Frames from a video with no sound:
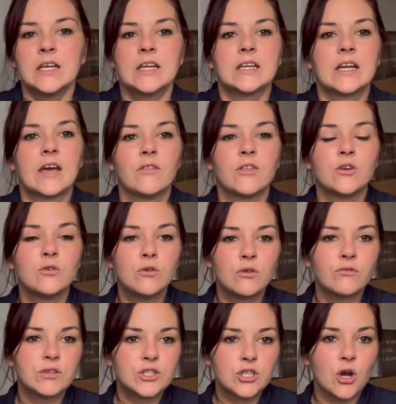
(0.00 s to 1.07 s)
Now the
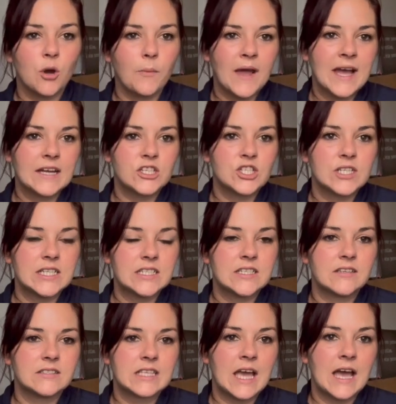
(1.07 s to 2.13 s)
Nora top actually
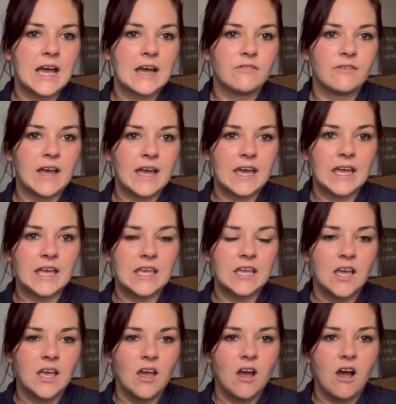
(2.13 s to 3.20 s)
does have a
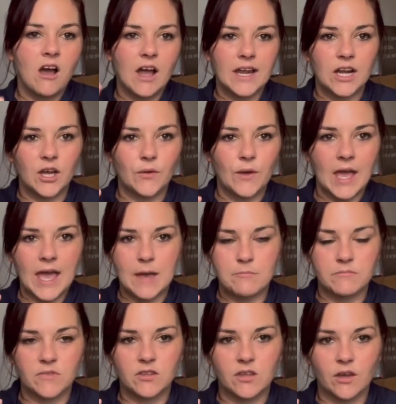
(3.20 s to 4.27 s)
high-low
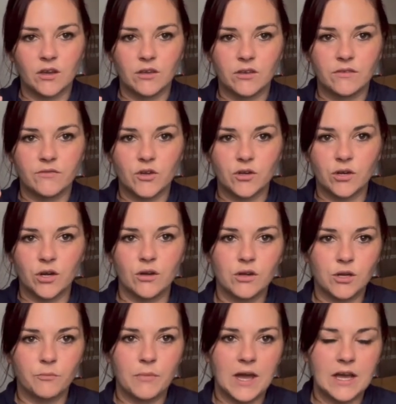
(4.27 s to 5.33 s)
hem, so you've got a
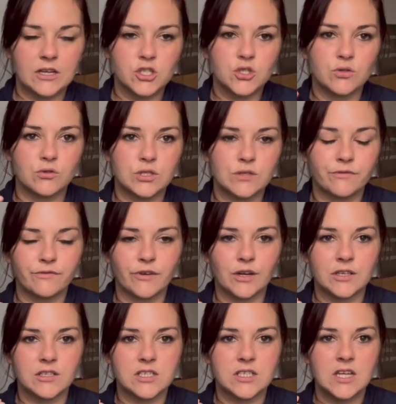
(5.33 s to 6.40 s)
longer back, shorter
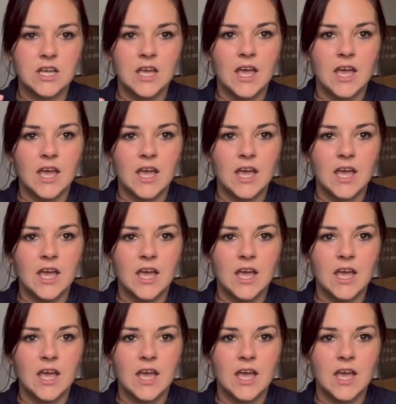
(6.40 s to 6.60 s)
front,